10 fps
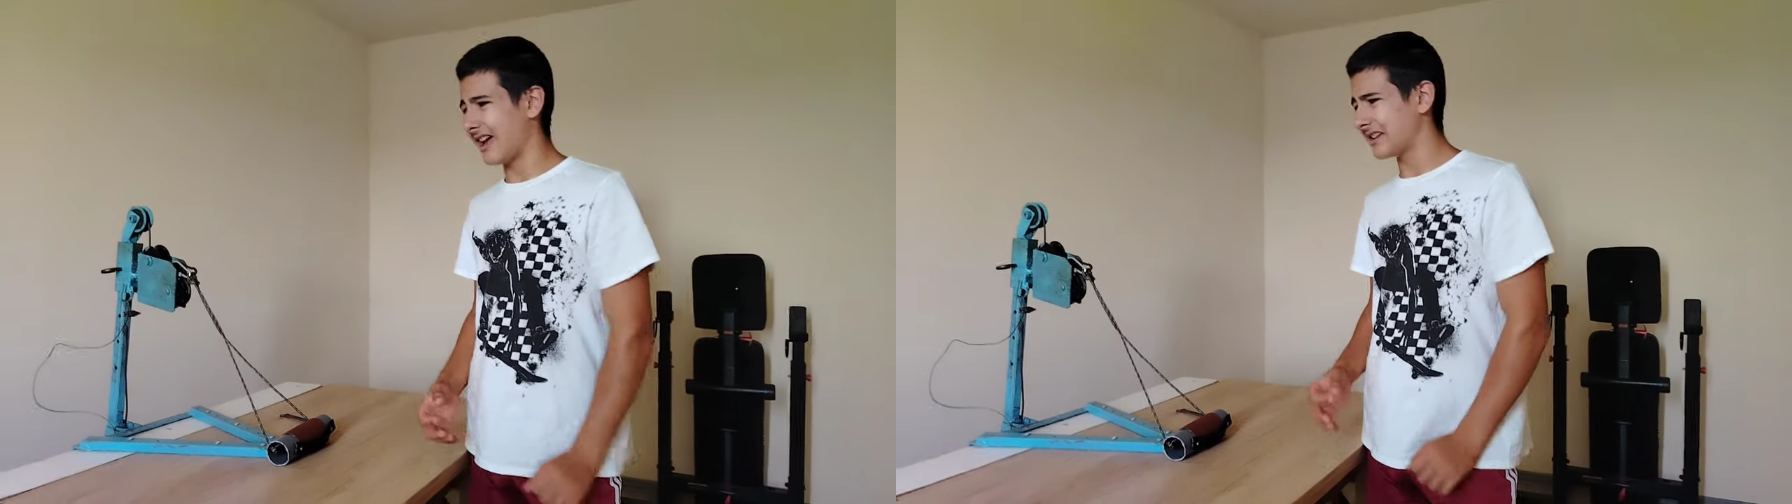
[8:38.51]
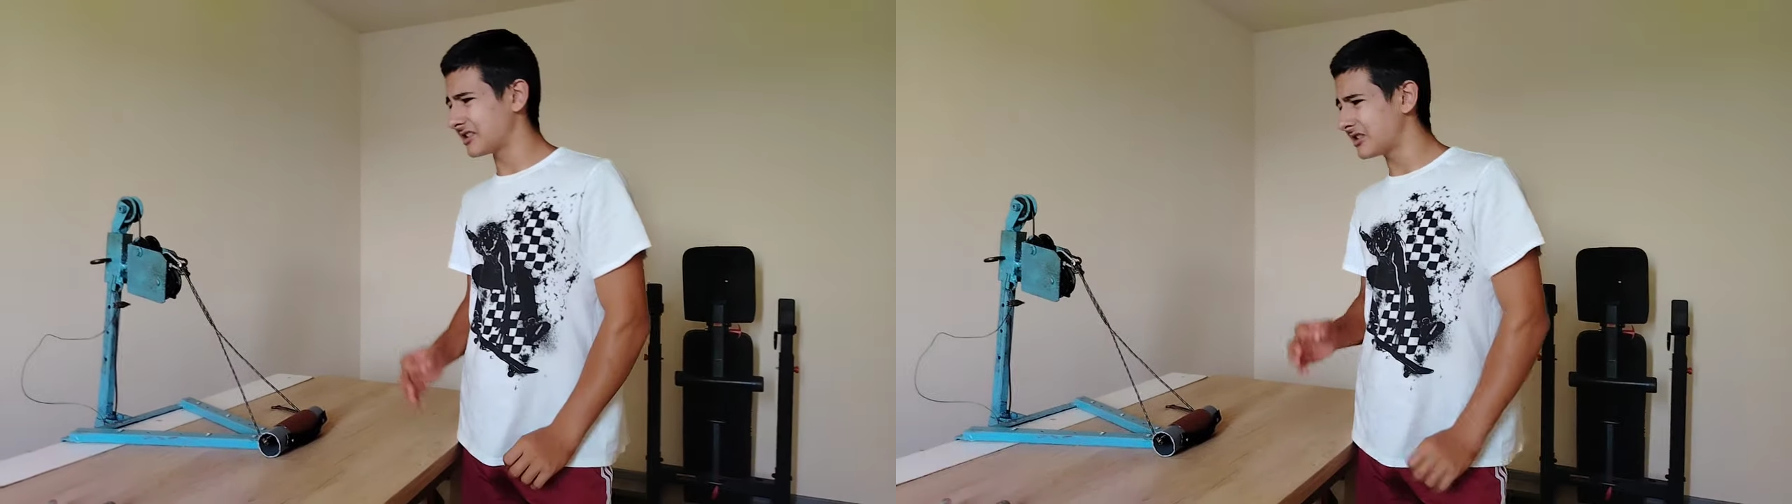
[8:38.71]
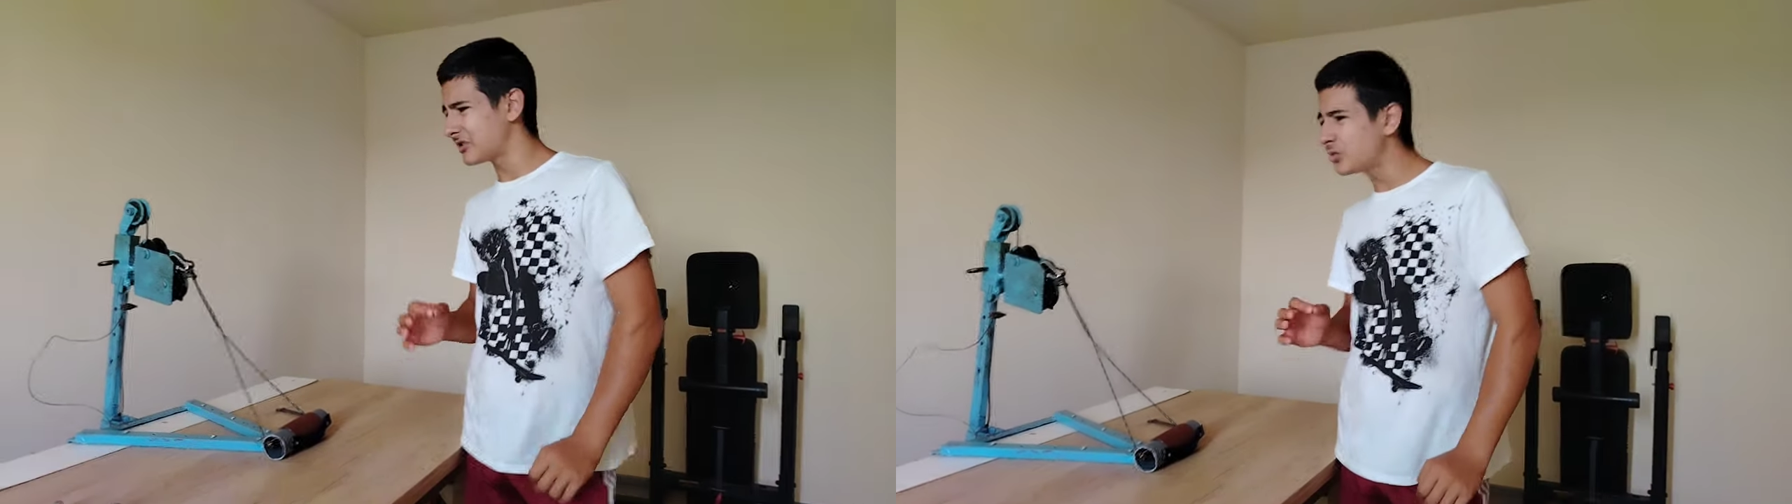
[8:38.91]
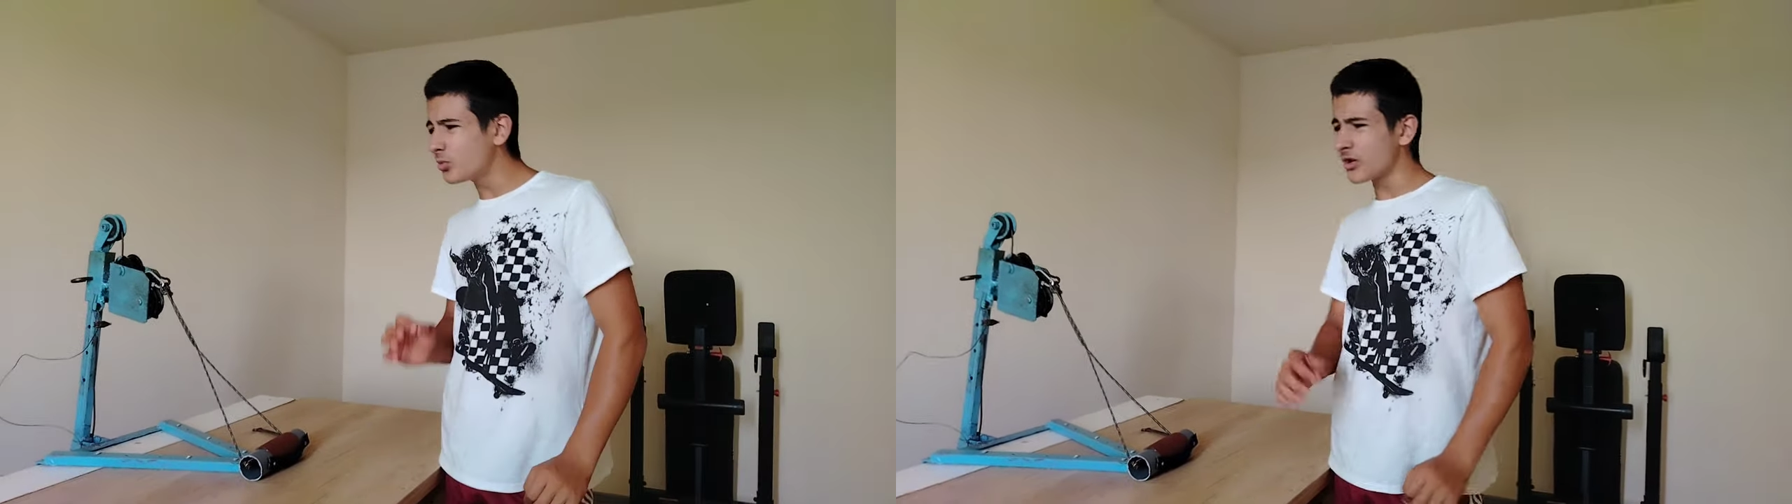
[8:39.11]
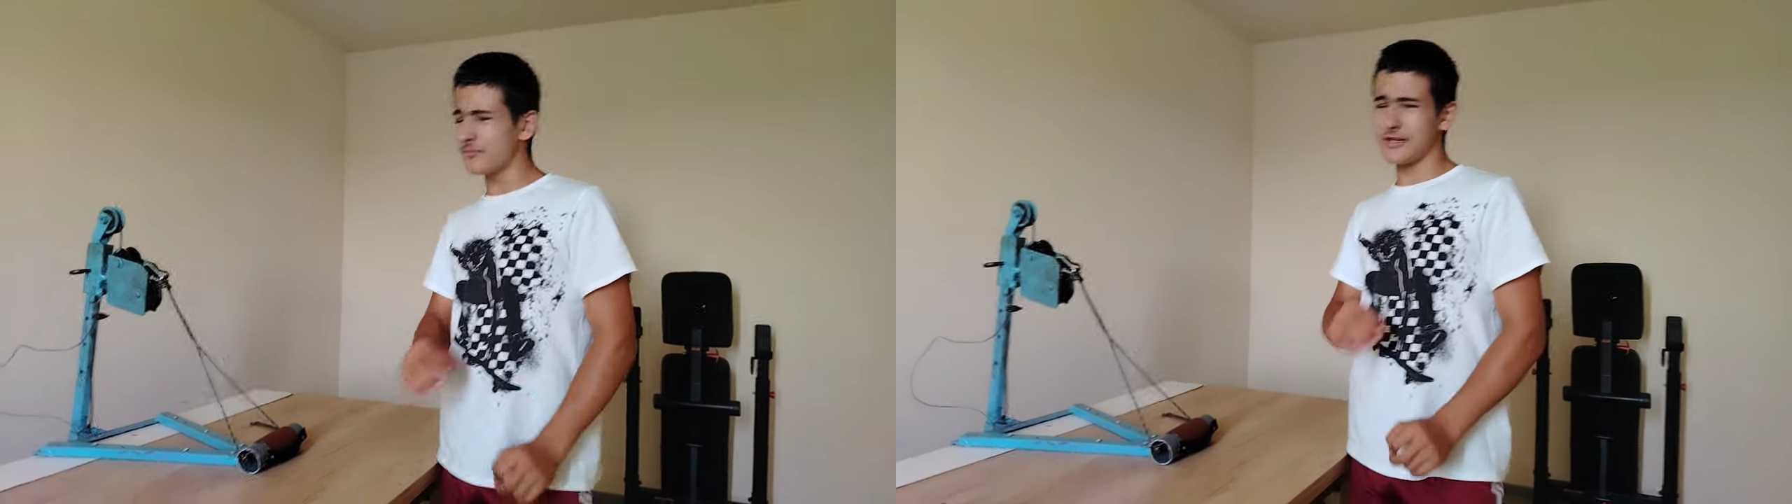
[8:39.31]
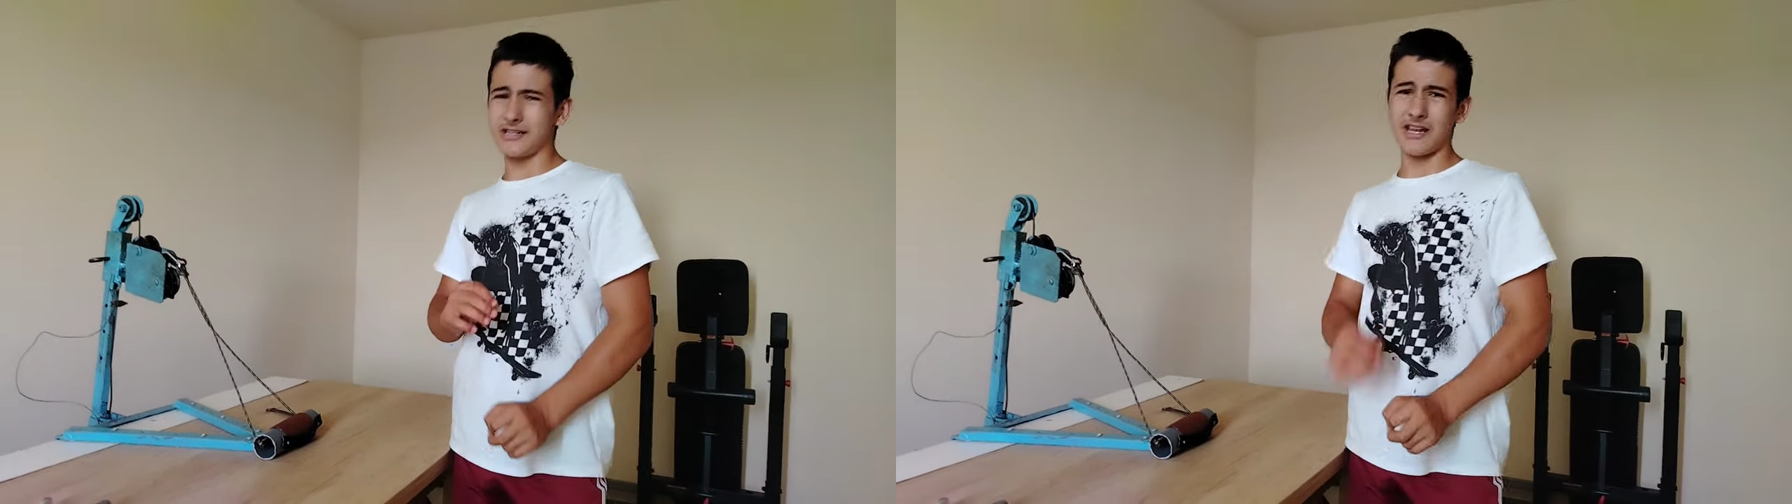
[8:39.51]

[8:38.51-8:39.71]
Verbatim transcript: extremely